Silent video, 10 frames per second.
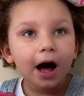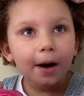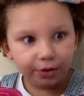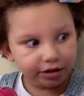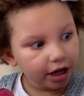
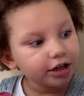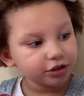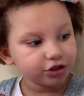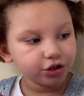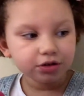or another
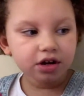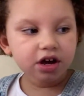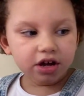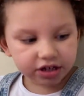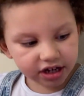2.
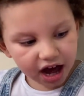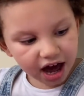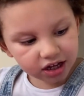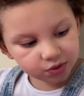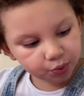So
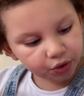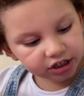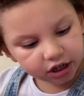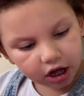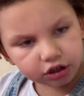guys, which
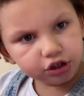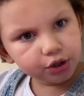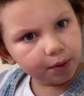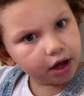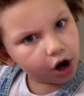color do you
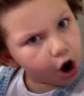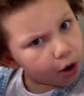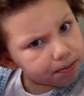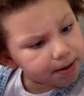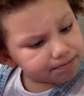want to
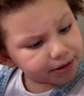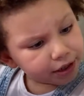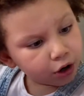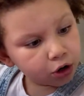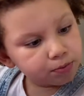open? Pink
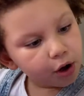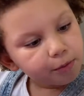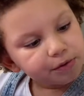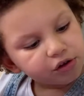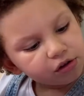or
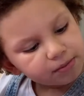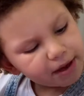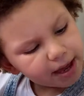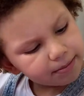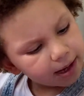purple?
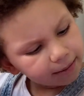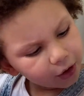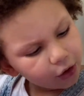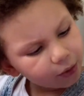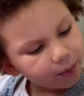Maybe I'm
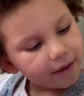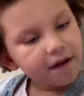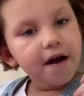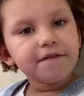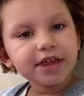going with
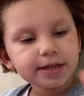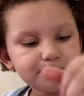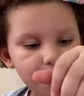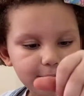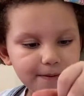this
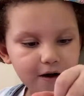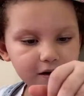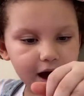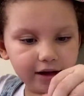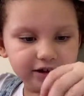purple
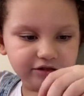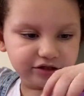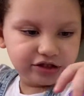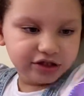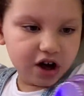color
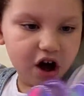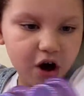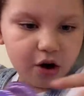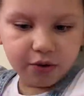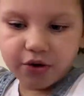is
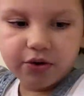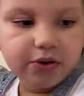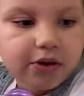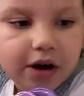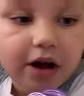so
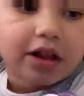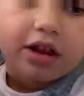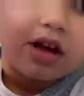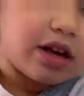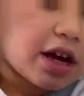cool.
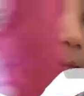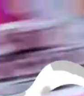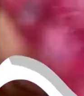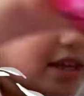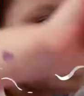Now
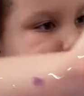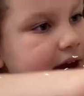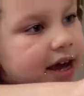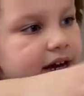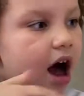put this
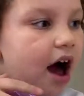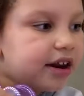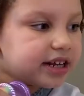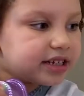pink on the